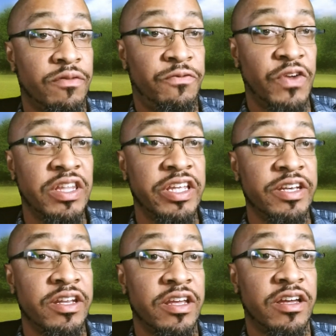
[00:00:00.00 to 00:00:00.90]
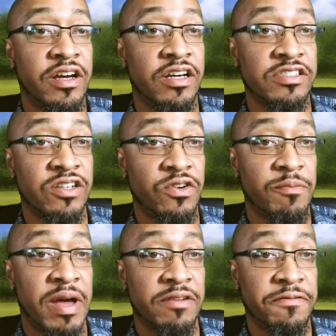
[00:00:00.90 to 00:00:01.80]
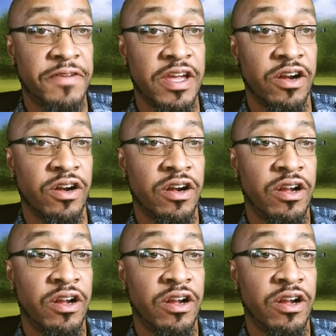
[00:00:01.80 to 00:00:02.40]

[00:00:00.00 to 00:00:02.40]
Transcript: feeling a certain amount of fear